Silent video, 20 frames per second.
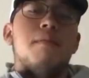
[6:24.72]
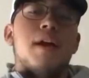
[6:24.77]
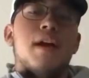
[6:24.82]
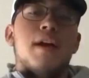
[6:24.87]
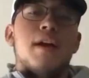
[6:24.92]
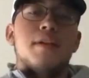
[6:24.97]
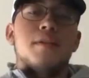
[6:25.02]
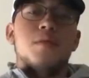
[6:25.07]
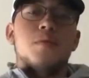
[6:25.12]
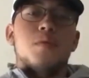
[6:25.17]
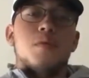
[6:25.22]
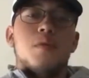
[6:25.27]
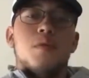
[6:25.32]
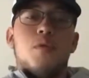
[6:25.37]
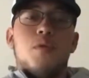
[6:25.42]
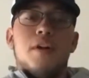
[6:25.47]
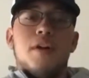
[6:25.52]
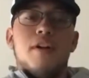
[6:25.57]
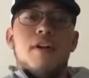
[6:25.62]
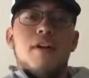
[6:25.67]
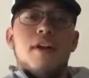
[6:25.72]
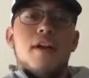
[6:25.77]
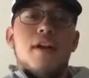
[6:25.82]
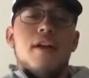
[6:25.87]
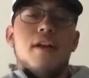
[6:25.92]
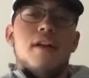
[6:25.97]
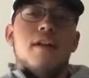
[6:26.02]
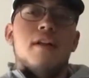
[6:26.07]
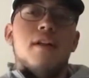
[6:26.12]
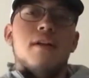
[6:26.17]
my high school career,
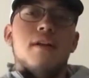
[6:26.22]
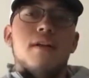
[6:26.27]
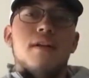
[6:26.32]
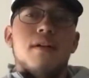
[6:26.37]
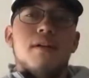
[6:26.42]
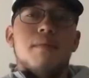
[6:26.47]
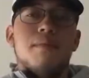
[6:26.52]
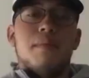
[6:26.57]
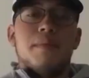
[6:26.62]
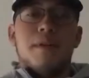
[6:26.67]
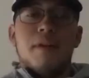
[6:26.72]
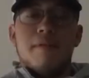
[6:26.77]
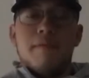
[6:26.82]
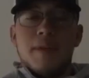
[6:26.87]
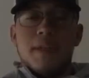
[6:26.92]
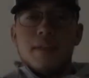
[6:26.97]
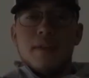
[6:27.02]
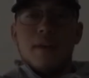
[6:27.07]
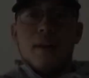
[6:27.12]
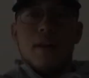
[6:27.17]
and uh, I missed it